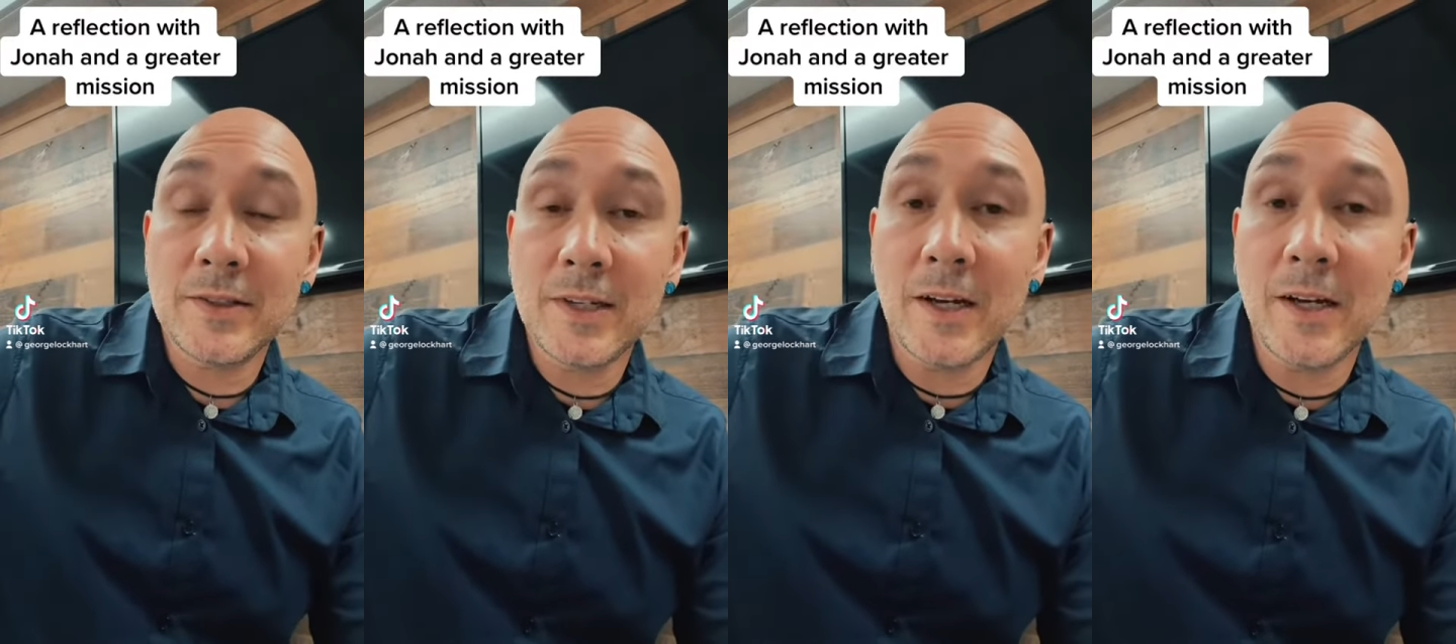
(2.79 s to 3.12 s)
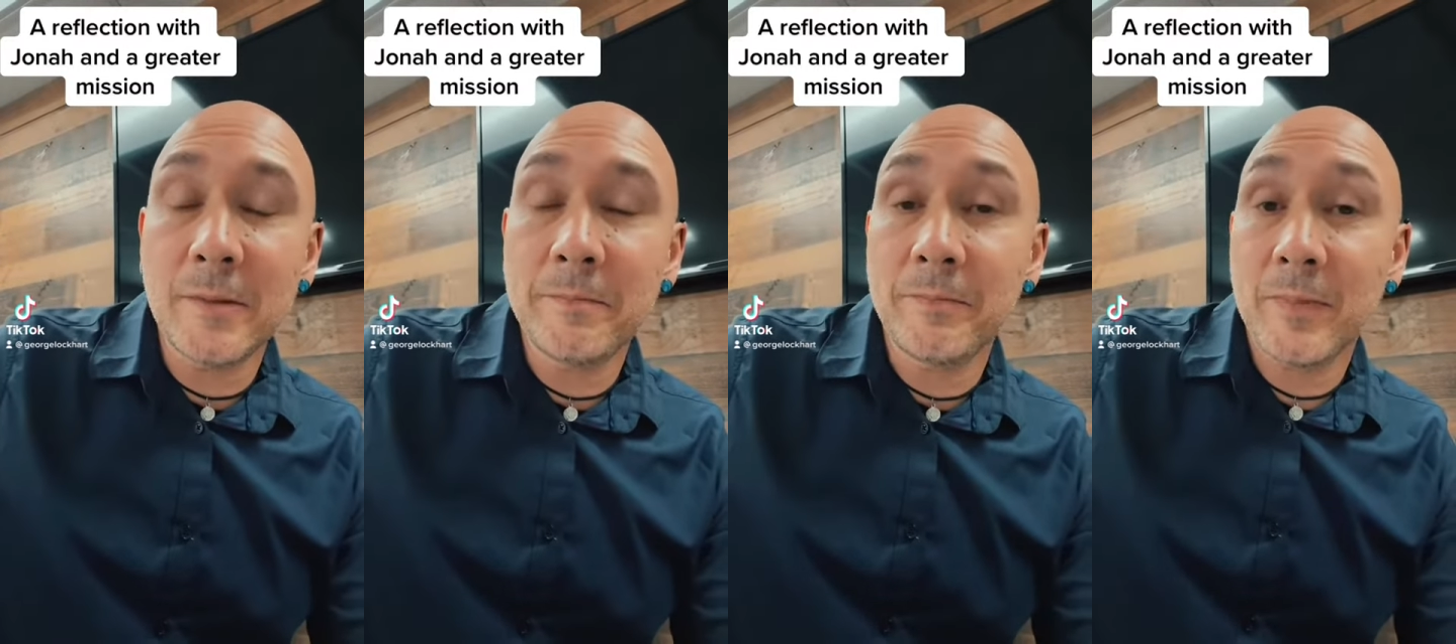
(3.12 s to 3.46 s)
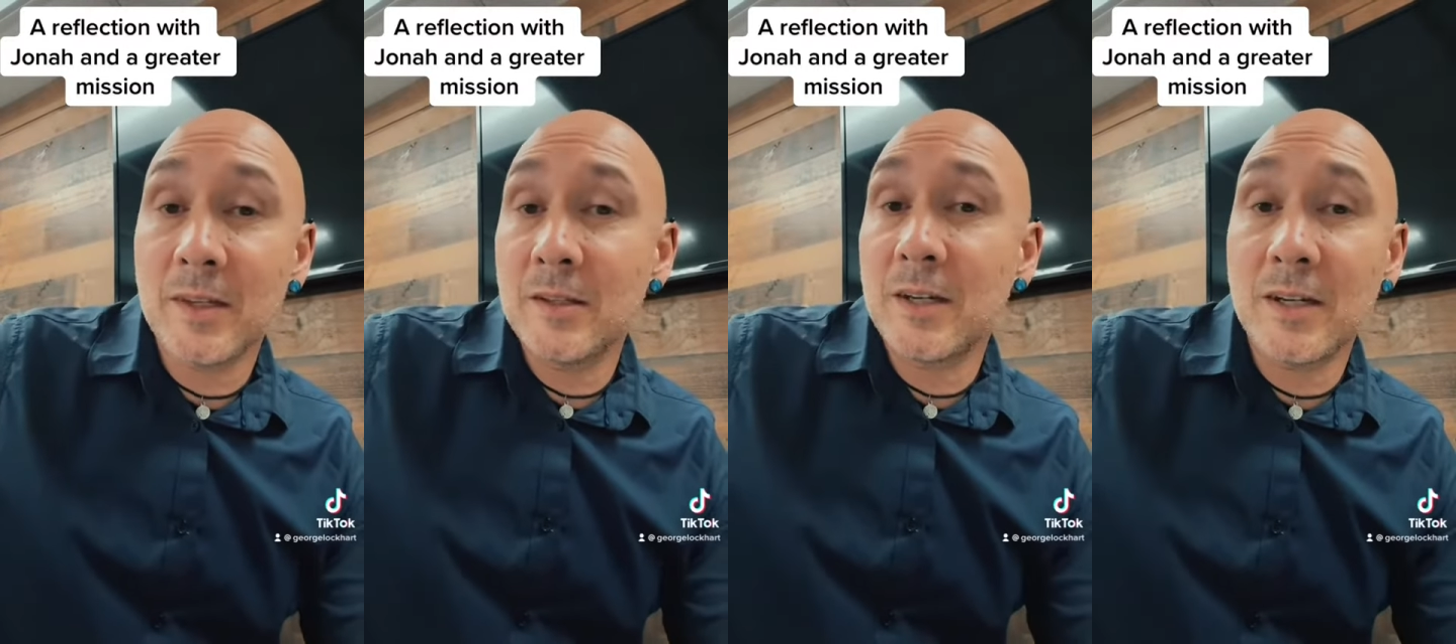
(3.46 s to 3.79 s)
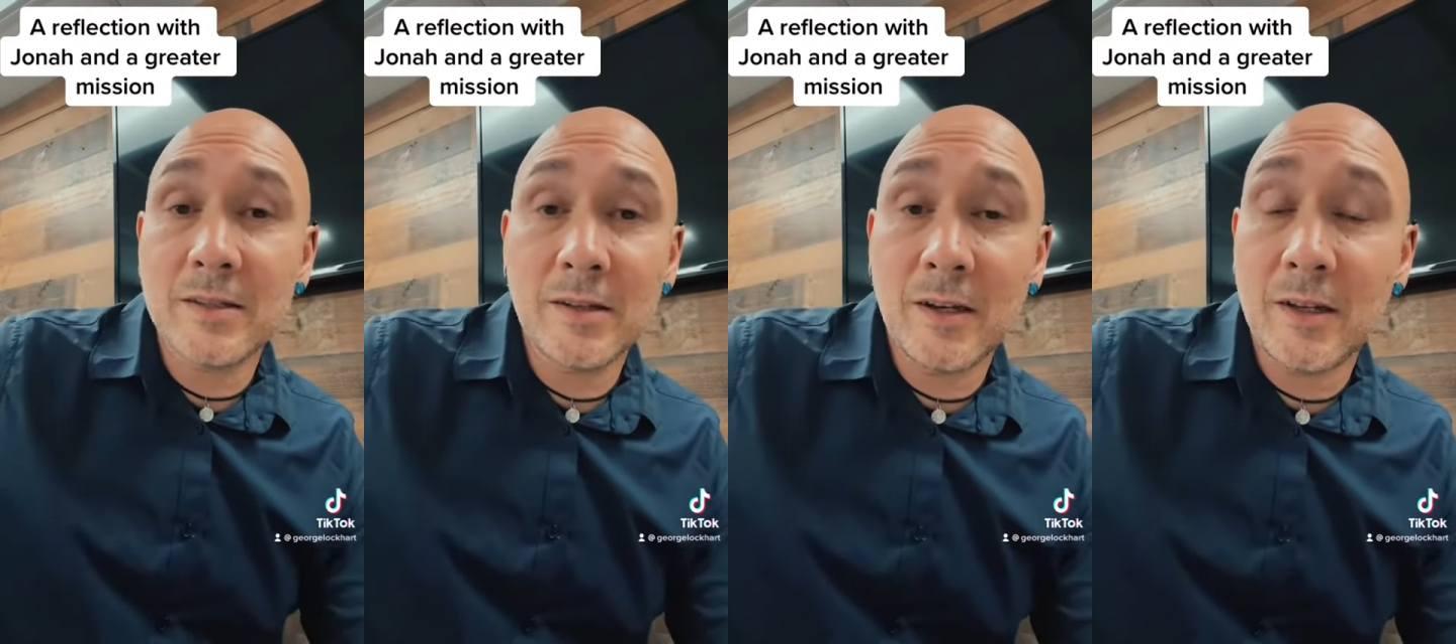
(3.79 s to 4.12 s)
time. You
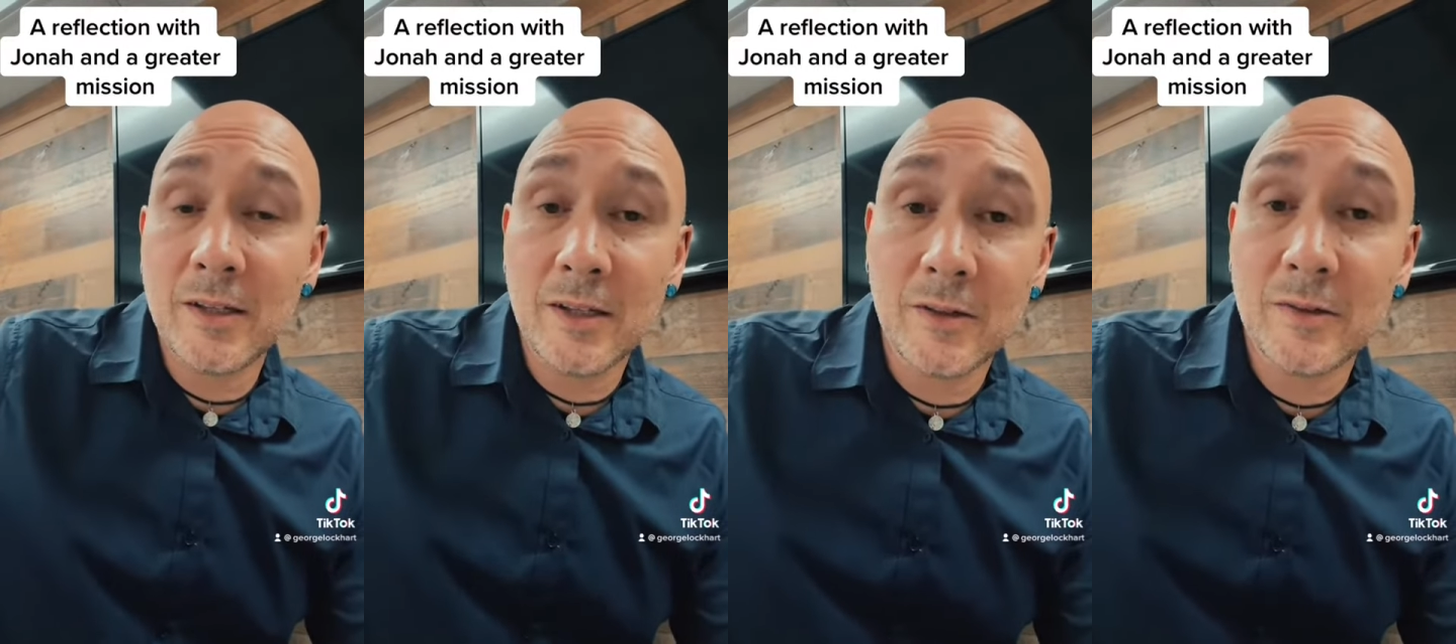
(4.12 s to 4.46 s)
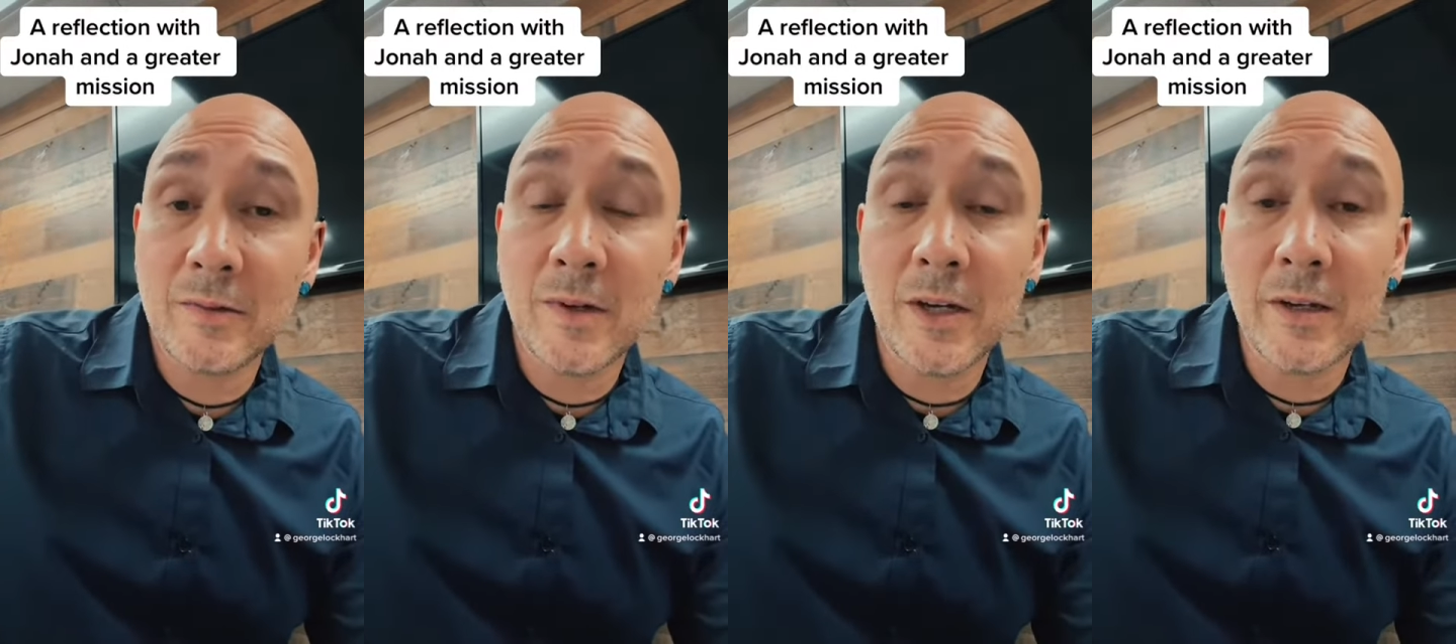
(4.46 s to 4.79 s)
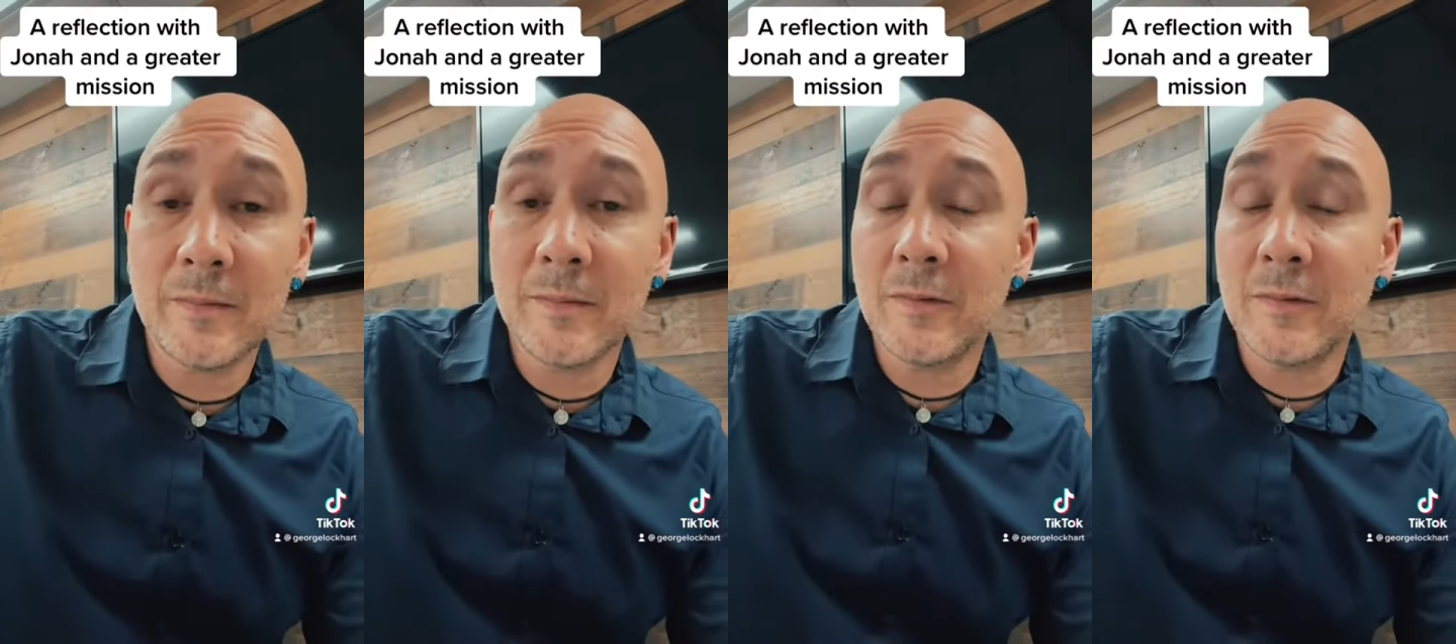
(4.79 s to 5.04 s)
guys know how that goes, right?